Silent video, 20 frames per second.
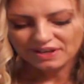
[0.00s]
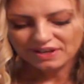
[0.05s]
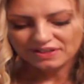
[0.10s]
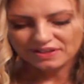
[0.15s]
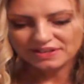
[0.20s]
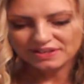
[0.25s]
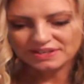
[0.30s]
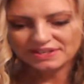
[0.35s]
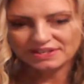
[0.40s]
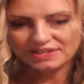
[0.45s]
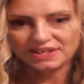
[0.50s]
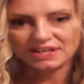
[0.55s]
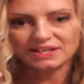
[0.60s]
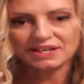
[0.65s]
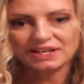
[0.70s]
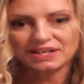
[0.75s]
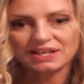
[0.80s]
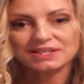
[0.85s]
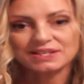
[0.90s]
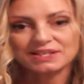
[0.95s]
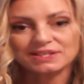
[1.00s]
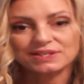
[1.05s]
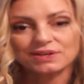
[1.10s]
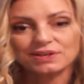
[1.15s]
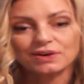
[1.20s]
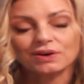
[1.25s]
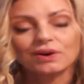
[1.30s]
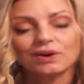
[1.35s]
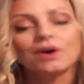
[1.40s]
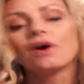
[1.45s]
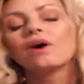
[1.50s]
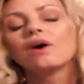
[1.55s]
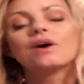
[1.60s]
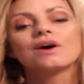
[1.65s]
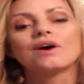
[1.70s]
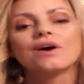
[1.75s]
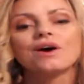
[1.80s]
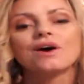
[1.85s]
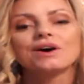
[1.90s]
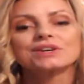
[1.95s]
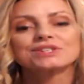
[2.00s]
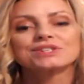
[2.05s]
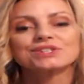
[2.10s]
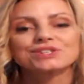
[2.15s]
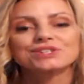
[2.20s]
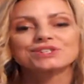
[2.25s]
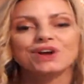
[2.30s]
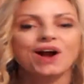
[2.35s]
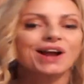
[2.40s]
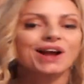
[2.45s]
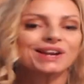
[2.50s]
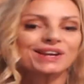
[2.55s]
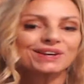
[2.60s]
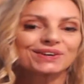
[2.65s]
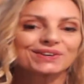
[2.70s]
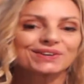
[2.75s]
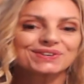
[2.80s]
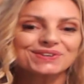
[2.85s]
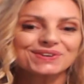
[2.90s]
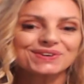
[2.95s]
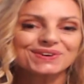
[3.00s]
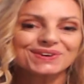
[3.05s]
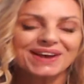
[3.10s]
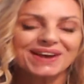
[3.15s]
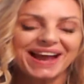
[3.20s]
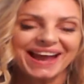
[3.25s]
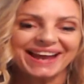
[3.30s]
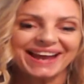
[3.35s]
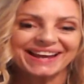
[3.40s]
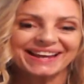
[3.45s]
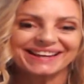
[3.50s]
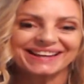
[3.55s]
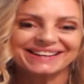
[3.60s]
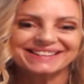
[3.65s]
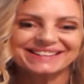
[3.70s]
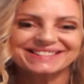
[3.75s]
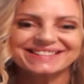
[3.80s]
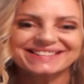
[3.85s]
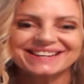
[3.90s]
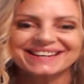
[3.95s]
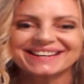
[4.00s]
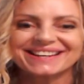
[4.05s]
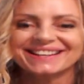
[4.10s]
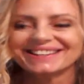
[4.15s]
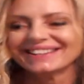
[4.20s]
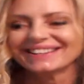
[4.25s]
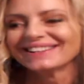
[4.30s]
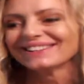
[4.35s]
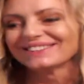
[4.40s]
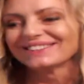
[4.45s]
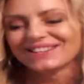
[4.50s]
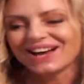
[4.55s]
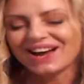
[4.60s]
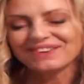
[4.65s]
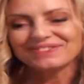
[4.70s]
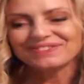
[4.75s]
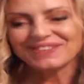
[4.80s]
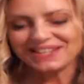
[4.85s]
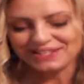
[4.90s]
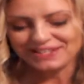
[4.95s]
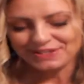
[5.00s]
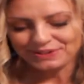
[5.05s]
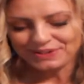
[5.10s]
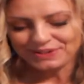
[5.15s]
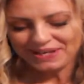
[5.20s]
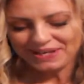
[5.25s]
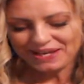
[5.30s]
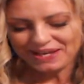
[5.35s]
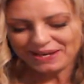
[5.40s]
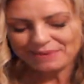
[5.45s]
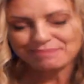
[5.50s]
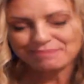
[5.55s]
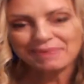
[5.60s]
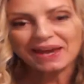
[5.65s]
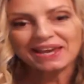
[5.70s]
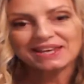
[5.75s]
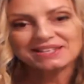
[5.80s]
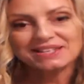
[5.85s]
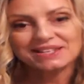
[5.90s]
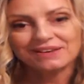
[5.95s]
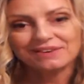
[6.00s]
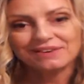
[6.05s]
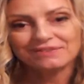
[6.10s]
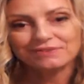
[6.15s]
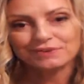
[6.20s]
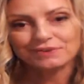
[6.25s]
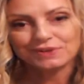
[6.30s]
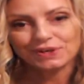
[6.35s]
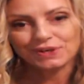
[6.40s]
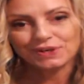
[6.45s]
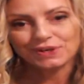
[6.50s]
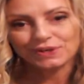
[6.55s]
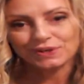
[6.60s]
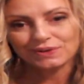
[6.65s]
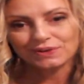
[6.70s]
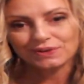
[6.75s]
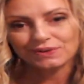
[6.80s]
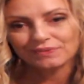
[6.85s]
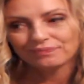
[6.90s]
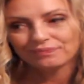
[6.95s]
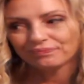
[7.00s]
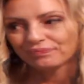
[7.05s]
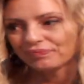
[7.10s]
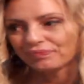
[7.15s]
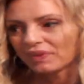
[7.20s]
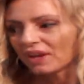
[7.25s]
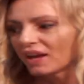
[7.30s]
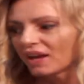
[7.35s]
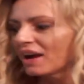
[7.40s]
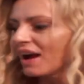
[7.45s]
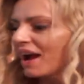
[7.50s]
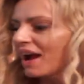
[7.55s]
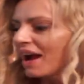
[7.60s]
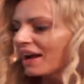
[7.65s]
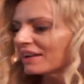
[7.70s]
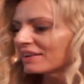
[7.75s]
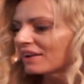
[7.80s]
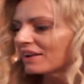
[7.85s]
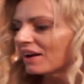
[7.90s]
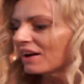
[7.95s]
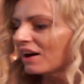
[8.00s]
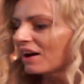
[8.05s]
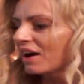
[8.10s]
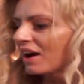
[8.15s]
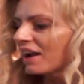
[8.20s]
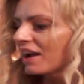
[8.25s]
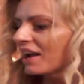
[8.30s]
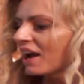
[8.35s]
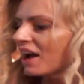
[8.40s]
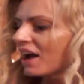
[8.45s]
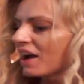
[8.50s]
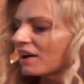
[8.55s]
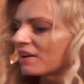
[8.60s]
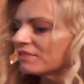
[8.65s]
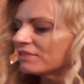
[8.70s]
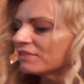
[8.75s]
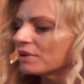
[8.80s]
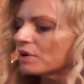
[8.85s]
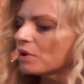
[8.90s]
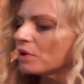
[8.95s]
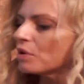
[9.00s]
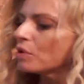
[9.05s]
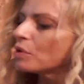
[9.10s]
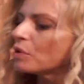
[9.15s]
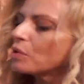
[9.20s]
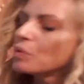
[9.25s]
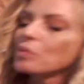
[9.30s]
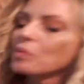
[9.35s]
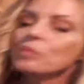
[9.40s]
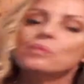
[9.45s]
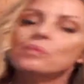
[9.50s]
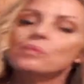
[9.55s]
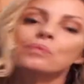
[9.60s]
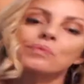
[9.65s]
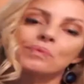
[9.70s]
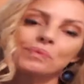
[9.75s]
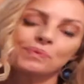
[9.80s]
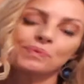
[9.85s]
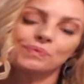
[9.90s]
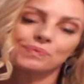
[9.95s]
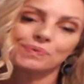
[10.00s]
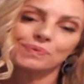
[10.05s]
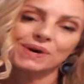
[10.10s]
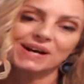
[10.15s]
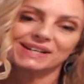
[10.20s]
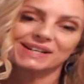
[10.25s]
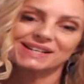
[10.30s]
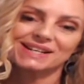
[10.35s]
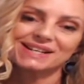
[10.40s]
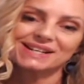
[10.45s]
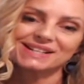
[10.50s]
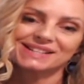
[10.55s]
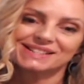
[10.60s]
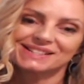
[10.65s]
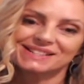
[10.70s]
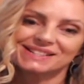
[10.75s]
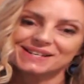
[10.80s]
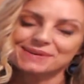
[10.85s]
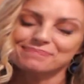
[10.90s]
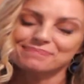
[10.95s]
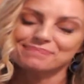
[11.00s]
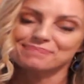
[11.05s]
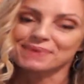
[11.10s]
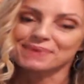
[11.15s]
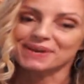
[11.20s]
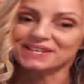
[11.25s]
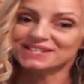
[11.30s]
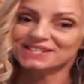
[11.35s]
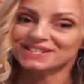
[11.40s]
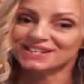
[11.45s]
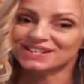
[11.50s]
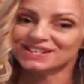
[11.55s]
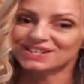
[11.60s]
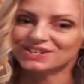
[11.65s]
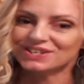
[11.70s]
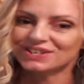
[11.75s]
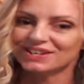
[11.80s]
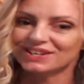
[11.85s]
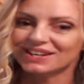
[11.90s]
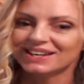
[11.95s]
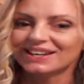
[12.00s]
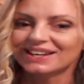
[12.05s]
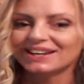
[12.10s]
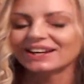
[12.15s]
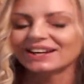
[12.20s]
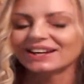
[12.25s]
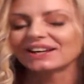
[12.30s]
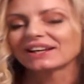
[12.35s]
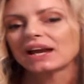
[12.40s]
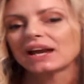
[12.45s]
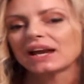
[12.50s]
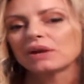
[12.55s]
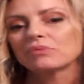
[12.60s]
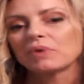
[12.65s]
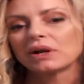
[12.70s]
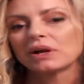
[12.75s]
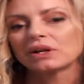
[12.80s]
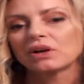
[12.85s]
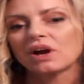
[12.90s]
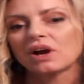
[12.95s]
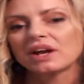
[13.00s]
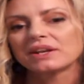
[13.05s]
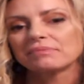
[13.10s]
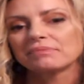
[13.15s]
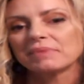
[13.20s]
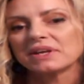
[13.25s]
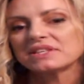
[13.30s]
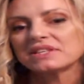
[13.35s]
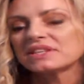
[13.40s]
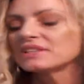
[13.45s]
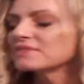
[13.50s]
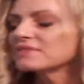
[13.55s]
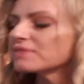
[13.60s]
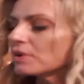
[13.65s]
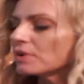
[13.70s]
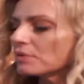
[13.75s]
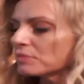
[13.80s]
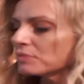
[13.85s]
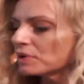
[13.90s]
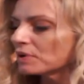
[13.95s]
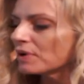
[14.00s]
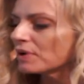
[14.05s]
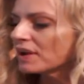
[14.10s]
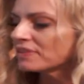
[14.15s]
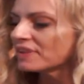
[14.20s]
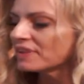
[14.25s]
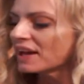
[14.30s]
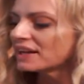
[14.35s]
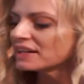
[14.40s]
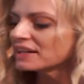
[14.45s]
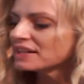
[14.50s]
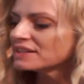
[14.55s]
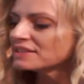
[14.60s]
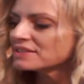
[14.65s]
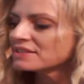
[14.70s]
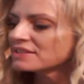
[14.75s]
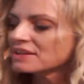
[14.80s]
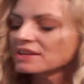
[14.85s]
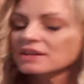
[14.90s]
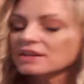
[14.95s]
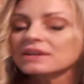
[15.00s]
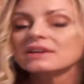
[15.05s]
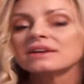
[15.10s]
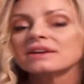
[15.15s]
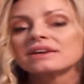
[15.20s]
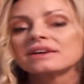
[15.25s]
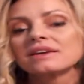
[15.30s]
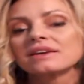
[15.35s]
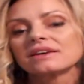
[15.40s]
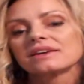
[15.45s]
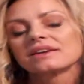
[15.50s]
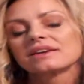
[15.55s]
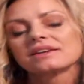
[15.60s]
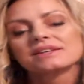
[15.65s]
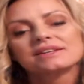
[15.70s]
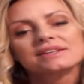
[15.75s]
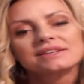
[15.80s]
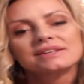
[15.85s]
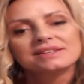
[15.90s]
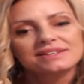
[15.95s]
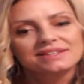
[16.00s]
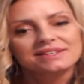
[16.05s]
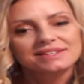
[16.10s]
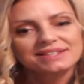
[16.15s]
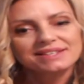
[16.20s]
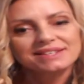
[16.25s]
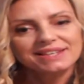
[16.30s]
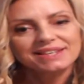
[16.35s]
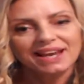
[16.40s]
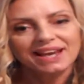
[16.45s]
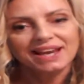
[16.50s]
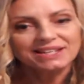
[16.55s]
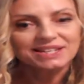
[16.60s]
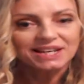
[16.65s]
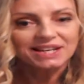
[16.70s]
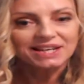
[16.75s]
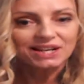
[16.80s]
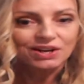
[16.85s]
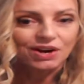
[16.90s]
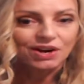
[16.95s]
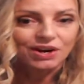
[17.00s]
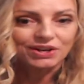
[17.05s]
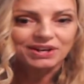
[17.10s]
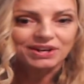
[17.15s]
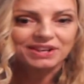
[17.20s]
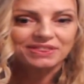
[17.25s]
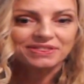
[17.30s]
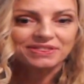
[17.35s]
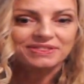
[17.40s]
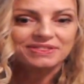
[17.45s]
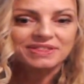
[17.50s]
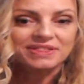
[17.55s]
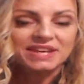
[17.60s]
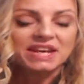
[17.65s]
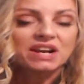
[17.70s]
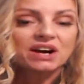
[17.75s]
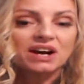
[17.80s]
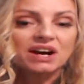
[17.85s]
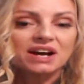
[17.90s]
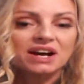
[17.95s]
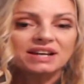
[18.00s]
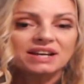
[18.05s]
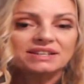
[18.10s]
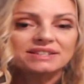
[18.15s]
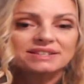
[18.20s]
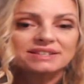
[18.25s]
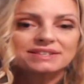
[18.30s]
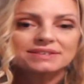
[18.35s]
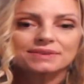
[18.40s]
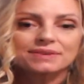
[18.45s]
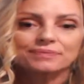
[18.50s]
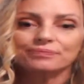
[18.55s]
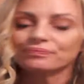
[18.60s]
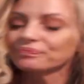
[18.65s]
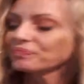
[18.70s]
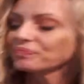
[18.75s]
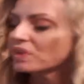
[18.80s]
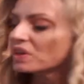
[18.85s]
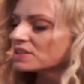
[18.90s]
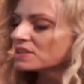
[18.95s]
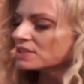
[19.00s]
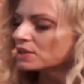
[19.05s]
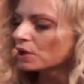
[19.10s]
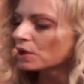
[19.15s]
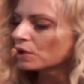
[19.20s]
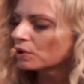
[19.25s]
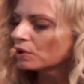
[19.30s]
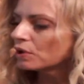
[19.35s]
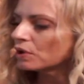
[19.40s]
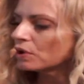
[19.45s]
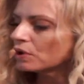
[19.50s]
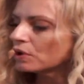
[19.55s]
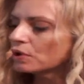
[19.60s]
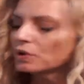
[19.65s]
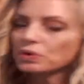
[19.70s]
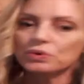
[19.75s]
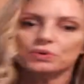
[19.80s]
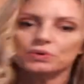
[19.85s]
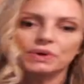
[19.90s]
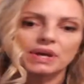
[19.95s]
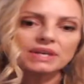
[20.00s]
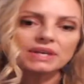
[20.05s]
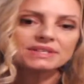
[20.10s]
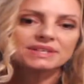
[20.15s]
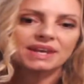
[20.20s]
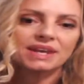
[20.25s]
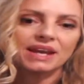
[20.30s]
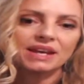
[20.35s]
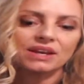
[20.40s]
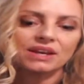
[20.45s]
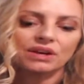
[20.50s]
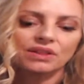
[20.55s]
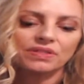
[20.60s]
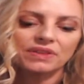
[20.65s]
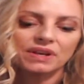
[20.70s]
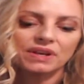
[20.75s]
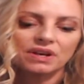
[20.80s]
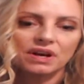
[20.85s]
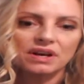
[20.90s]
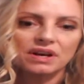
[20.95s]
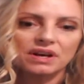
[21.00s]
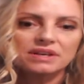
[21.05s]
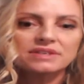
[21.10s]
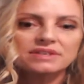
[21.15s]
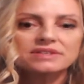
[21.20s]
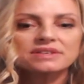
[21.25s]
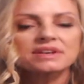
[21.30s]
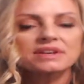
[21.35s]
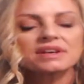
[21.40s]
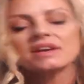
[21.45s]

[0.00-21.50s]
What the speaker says: The sun is shining on you and life is looking amazing for you. And I have one message, okay, one guided message from you, and that is skating on thin ice. So who is skating on thin ice?